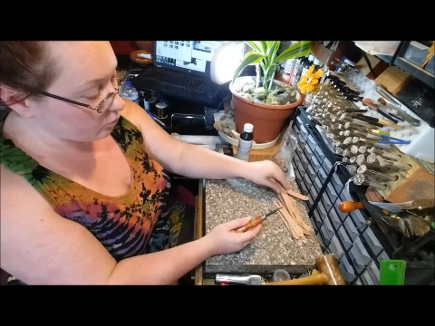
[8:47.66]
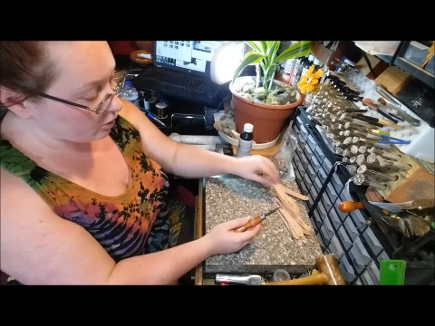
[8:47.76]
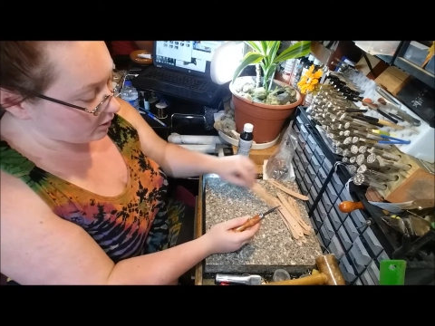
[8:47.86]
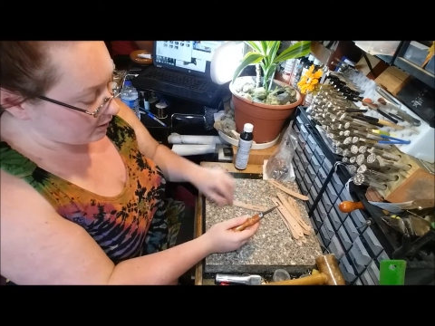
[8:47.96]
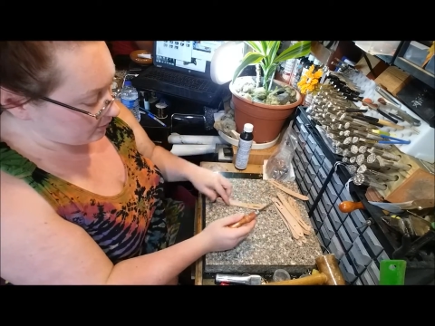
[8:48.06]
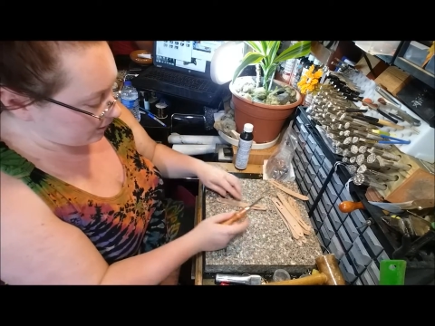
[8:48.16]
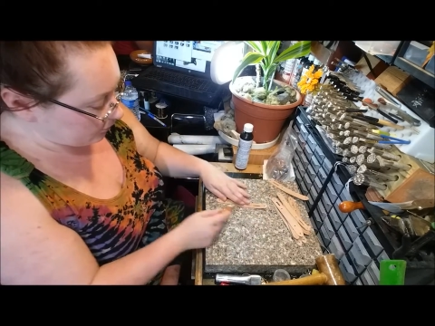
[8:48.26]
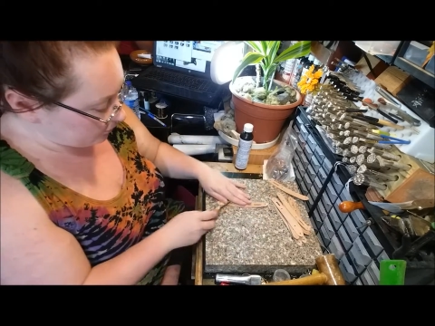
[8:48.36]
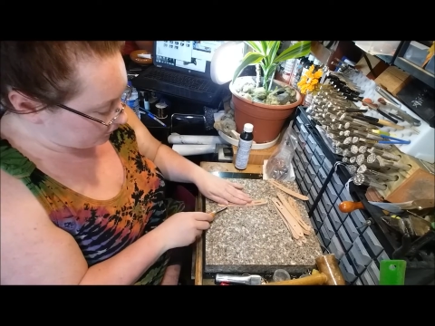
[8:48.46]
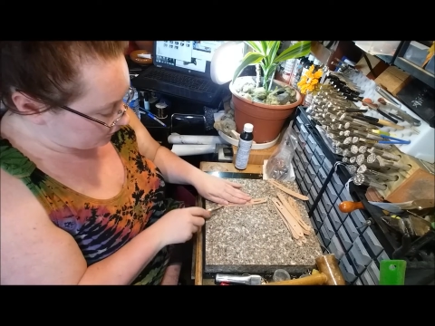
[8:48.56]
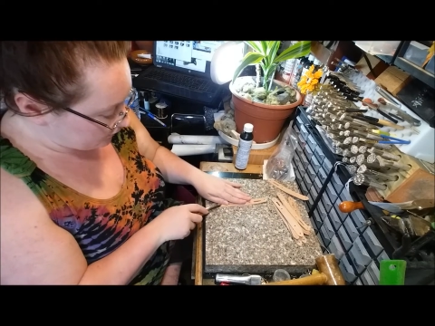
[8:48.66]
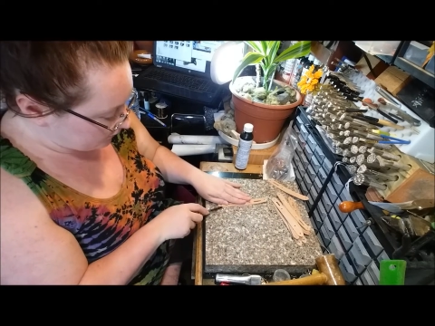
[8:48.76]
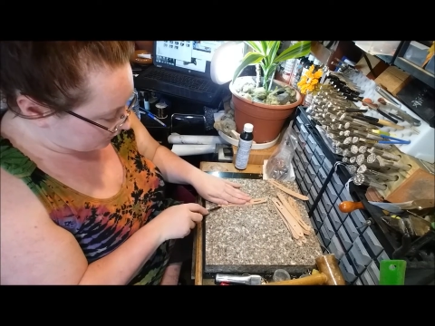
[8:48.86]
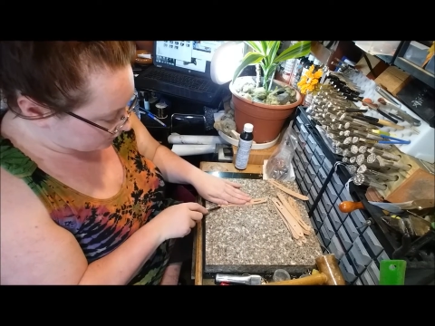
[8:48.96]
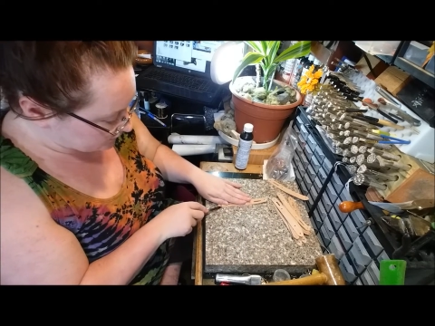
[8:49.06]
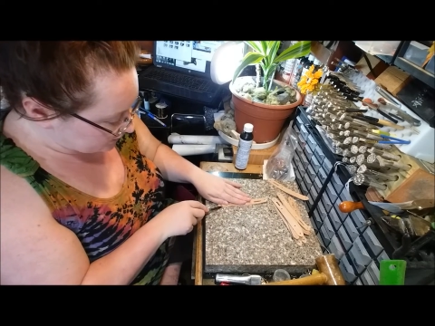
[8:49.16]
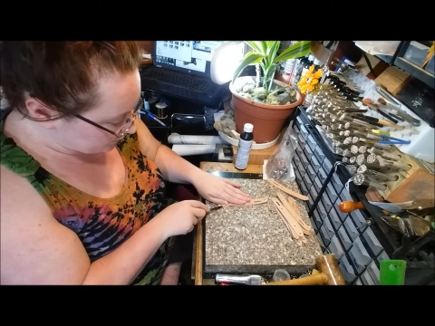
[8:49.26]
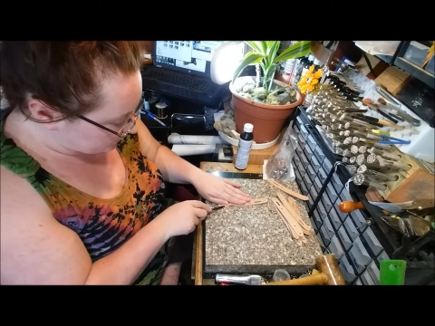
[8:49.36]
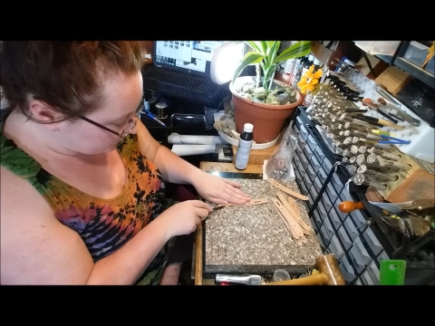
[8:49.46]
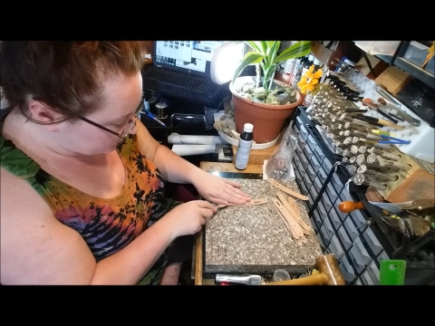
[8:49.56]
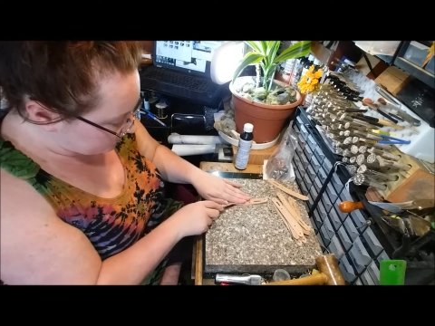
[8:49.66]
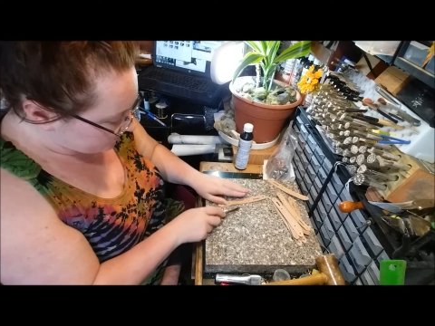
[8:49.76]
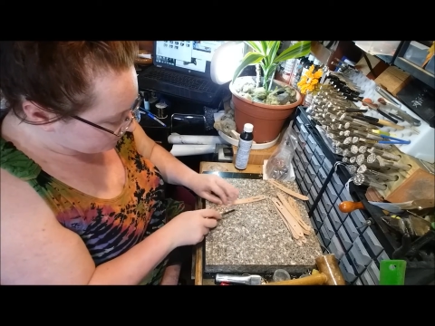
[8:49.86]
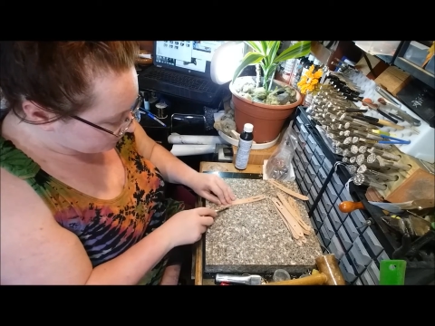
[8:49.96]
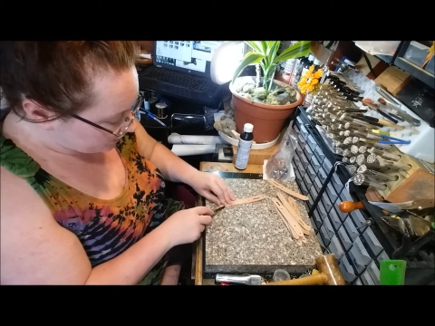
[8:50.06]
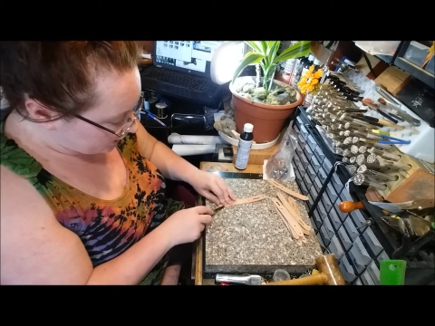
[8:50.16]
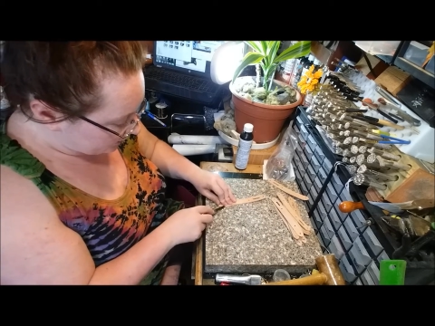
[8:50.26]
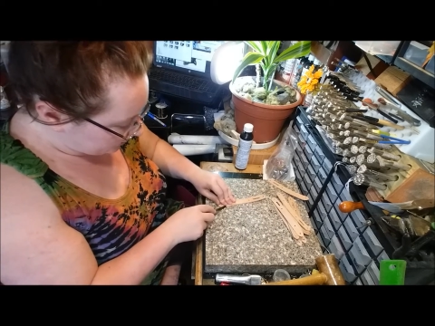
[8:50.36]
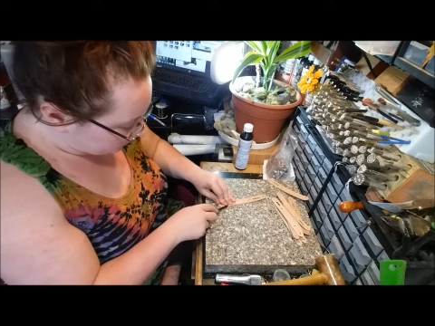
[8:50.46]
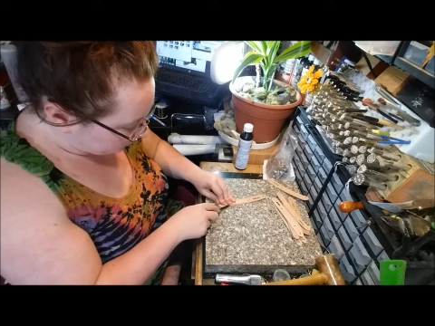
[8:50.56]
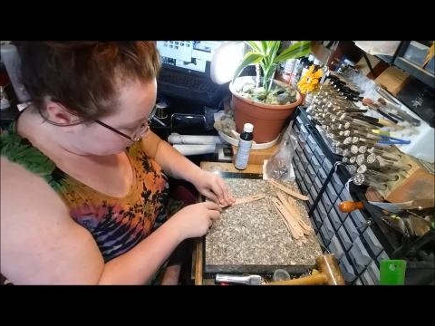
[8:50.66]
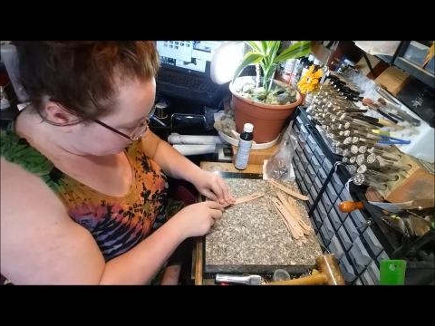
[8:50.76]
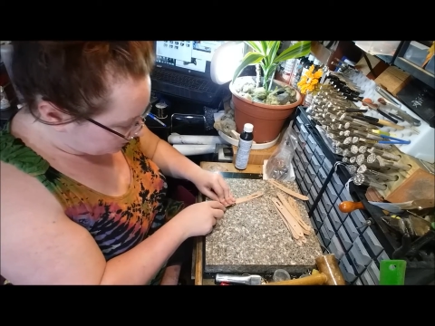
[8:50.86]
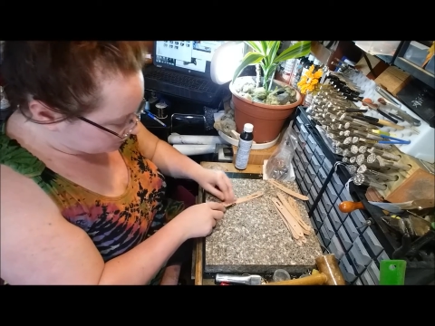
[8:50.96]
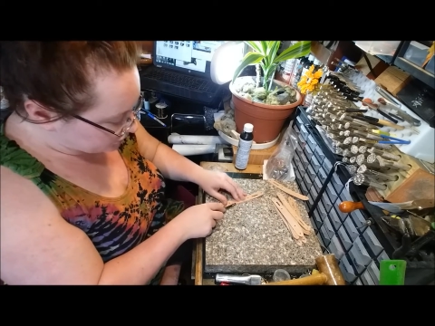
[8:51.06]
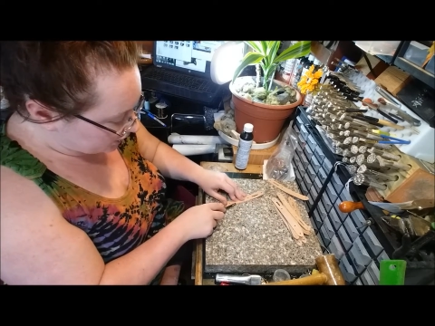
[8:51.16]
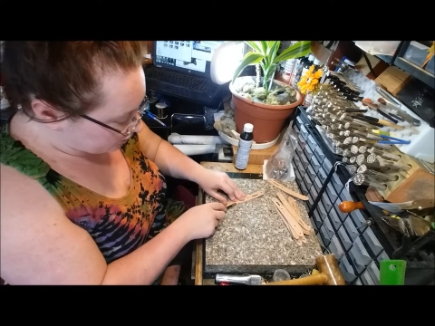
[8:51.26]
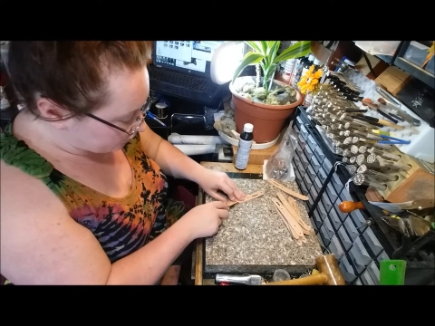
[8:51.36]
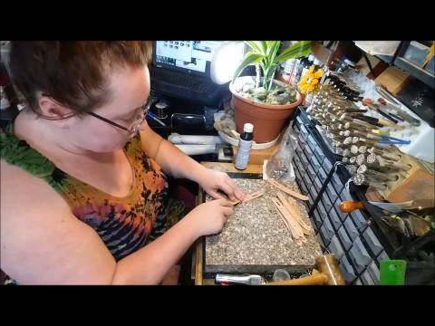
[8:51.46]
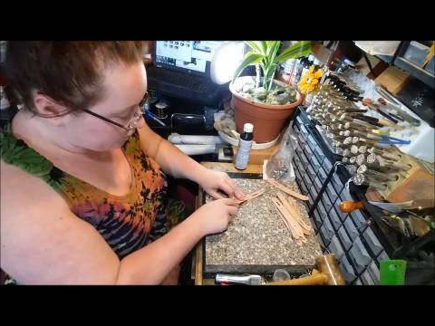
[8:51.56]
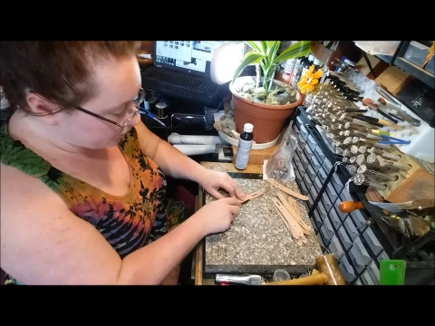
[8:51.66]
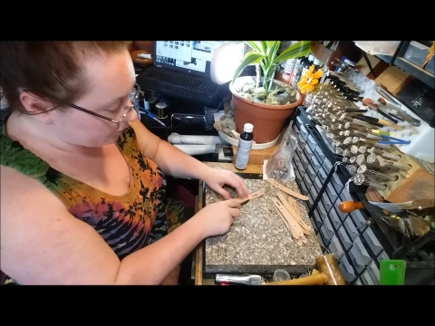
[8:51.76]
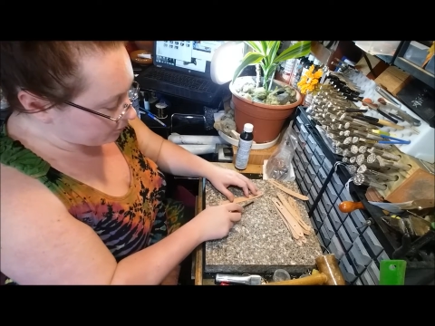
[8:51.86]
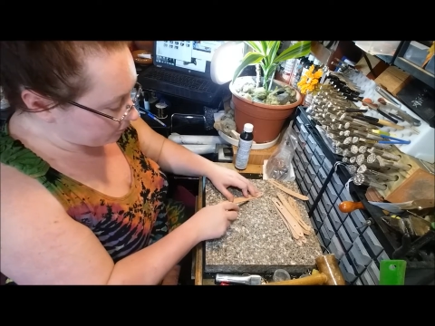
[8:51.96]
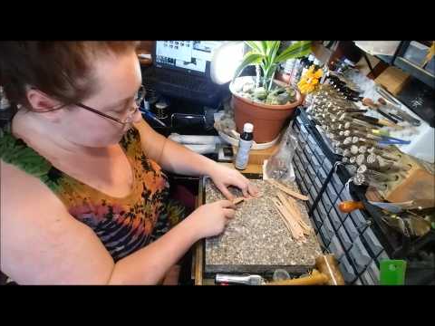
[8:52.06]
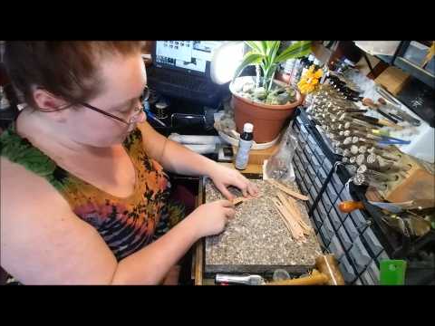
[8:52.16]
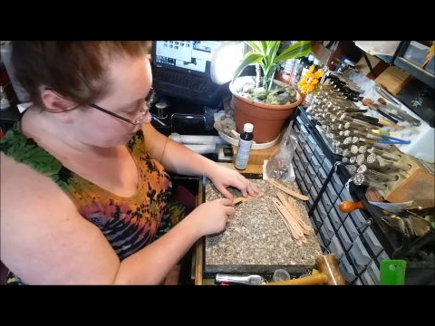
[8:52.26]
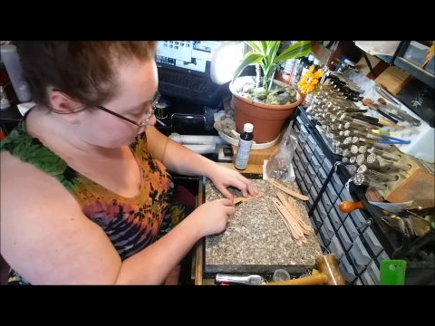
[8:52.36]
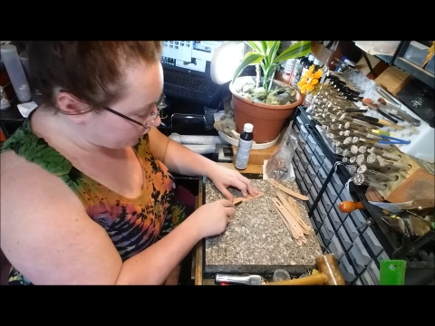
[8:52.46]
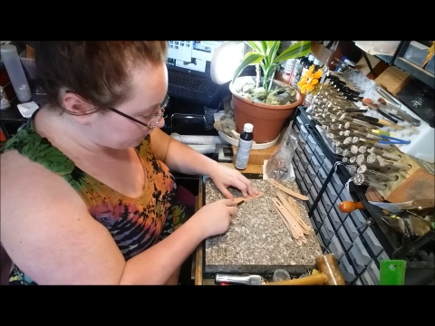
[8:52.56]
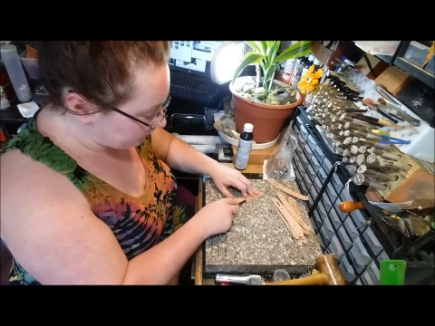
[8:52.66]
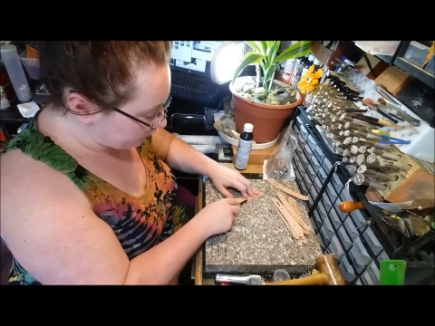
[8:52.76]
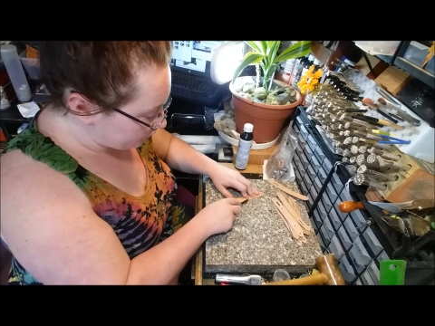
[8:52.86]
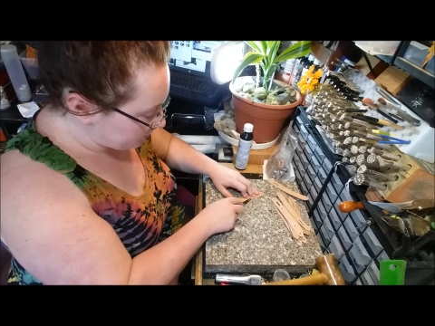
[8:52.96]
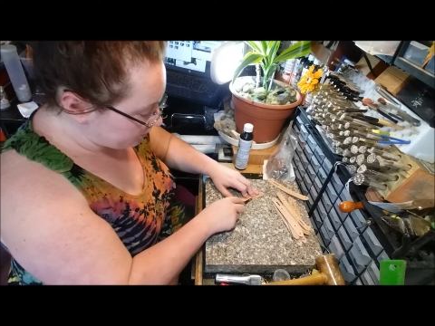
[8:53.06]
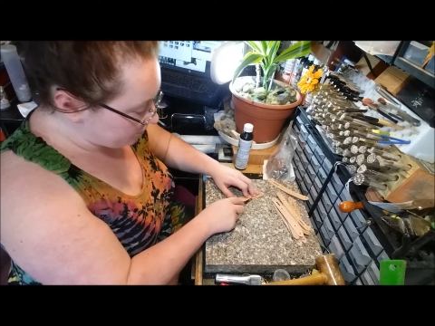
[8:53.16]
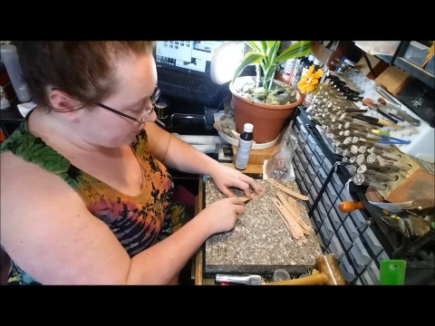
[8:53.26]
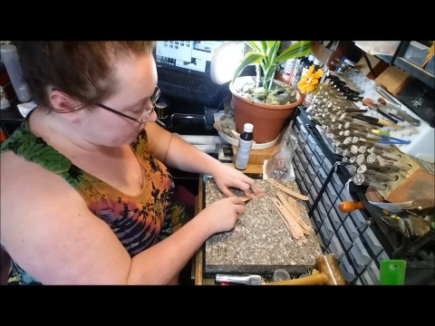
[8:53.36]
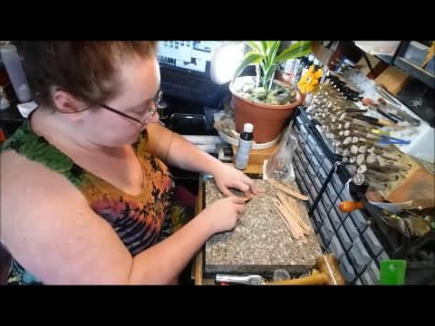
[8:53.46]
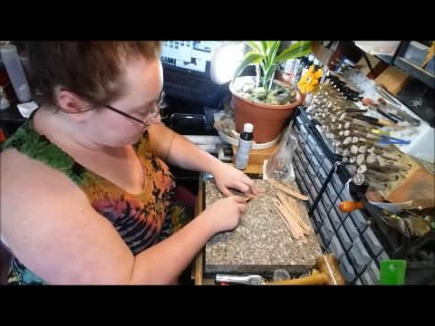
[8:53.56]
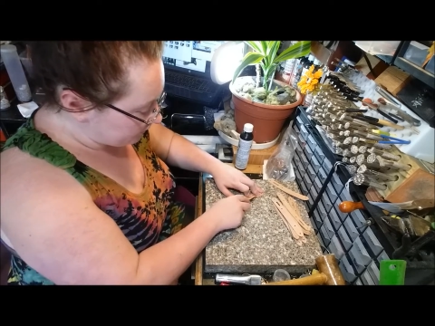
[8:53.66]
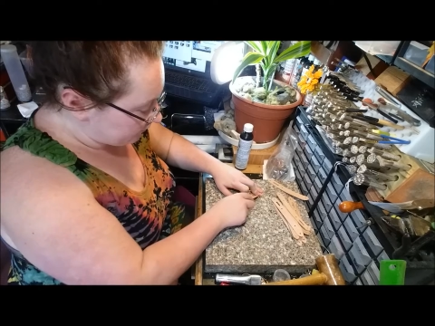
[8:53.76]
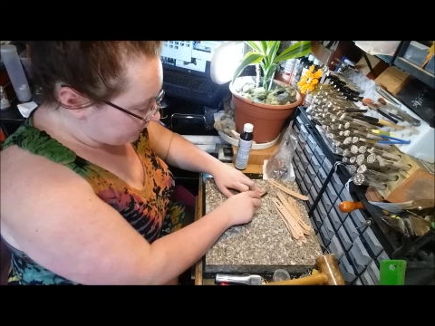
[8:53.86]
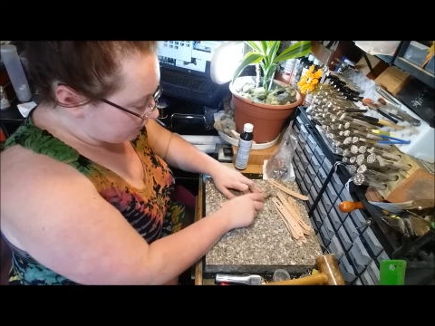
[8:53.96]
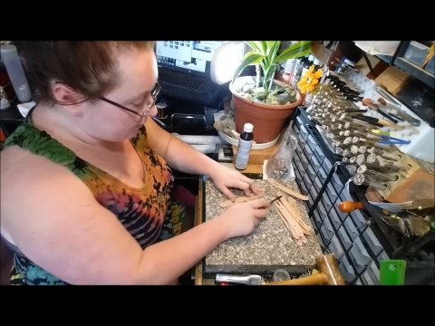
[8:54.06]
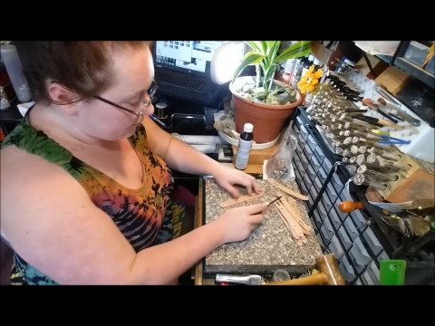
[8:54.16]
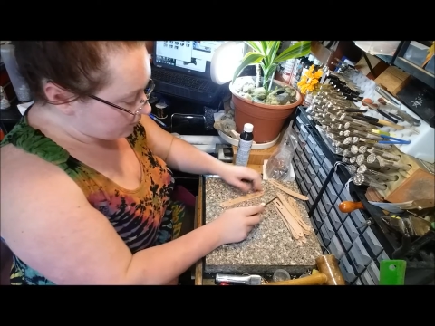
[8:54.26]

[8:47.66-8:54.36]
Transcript: Nobody's mouth can be seen.